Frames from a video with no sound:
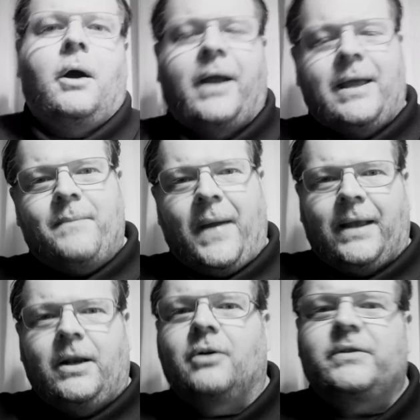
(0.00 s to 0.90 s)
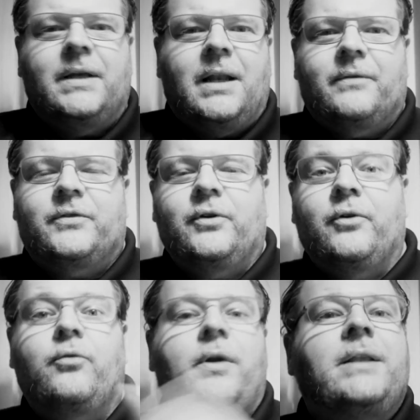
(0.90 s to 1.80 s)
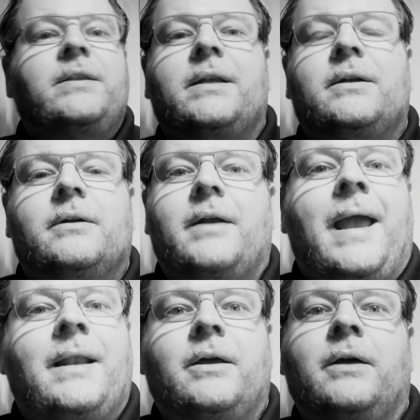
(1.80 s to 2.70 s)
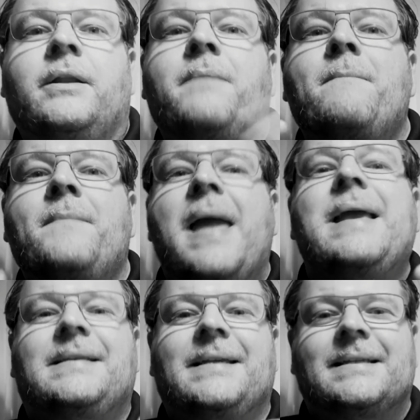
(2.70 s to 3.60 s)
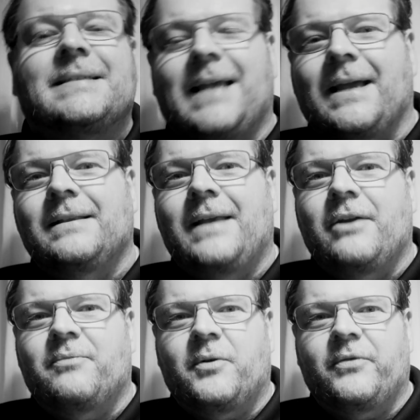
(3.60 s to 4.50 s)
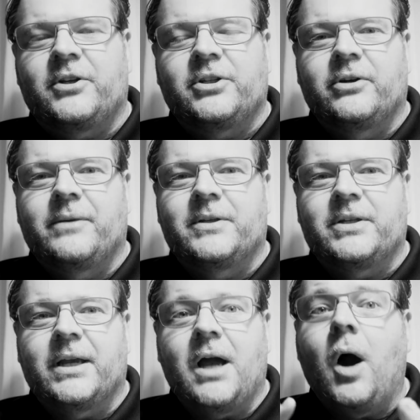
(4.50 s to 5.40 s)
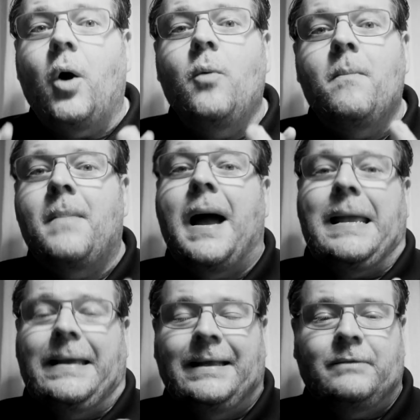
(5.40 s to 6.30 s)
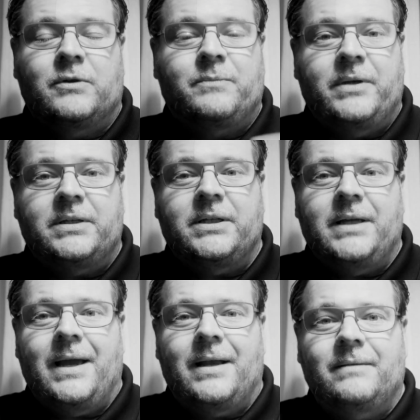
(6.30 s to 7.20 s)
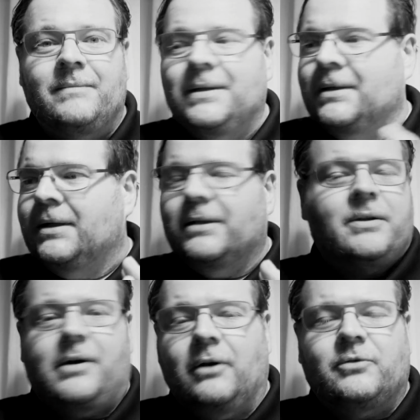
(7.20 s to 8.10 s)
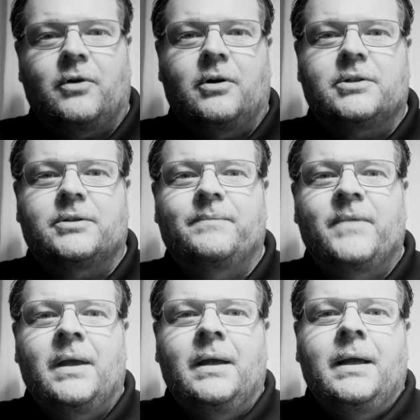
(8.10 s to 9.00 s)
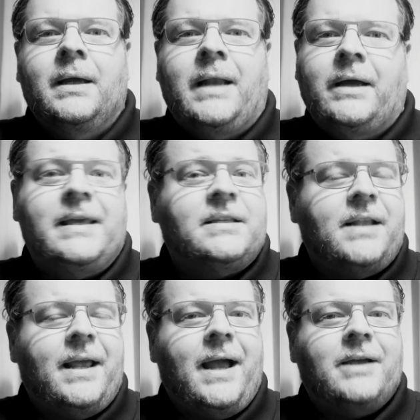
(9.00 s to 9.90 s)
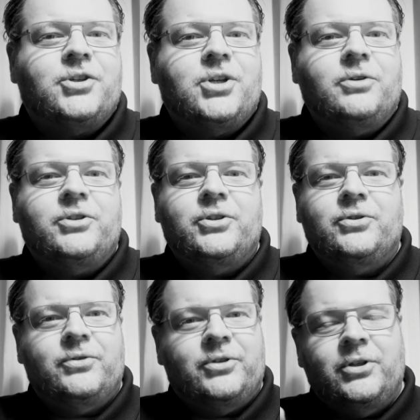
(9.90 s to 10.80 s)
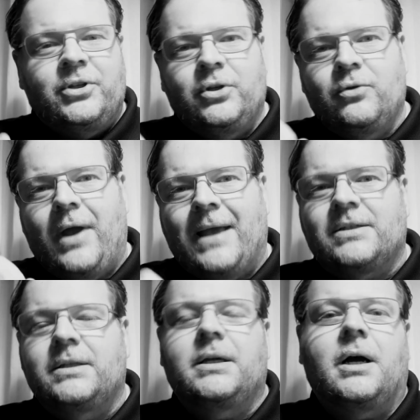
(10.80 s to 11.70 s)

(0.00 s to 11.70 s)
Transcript: Okay, back in the hotel after a great dinner and an amazing second day of professional imaging. Oh my, it was busy and the crowds were awesome. Now, yesterday I showed you the new SD